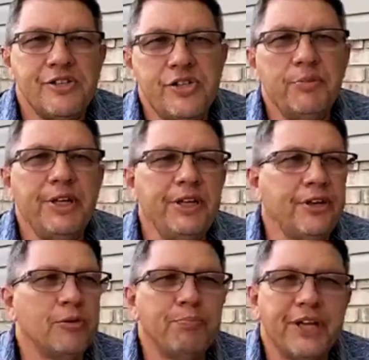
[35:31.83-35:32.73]
Jimmy,
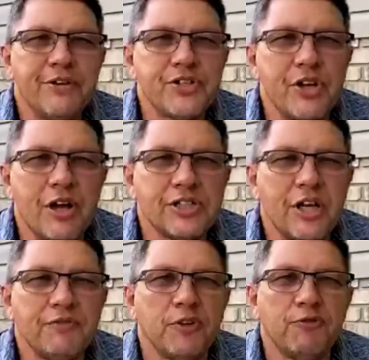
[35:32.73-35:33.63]
you know, pick your socks
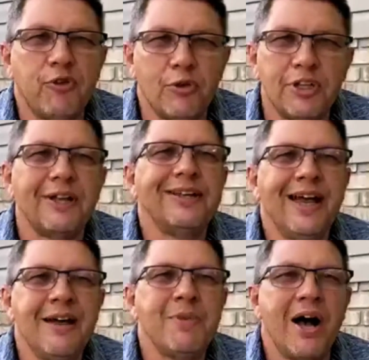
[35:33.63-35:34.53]
off the floor. And you're like,
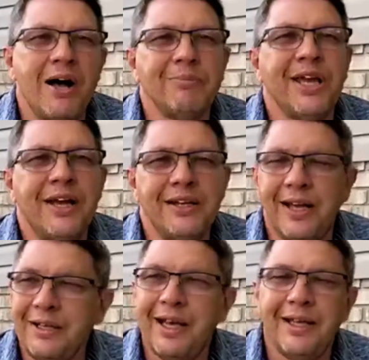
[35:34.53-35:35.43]
yeah, Mom. Yeah,
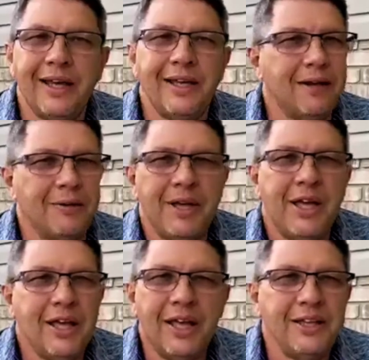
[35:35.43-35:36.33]
Dad. Yeah, yeah, yeah.
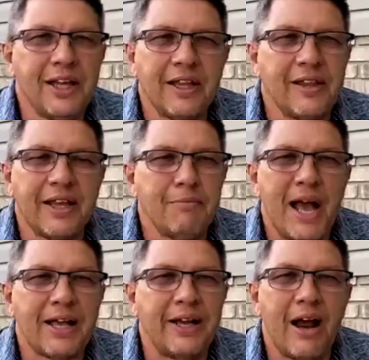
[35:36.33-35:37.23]
And they come
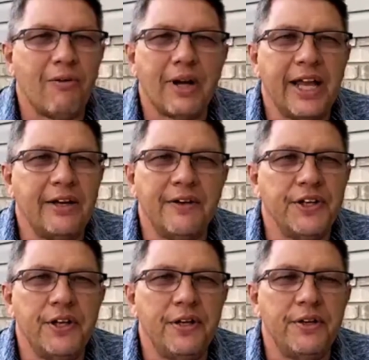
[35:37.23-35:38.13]
back an hour later
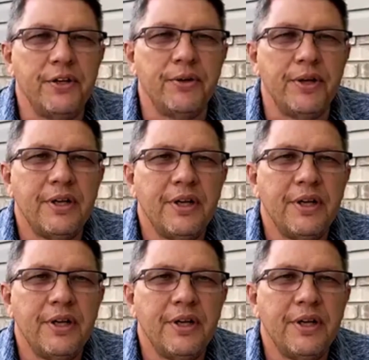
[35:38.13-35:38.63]
and you didn't do it.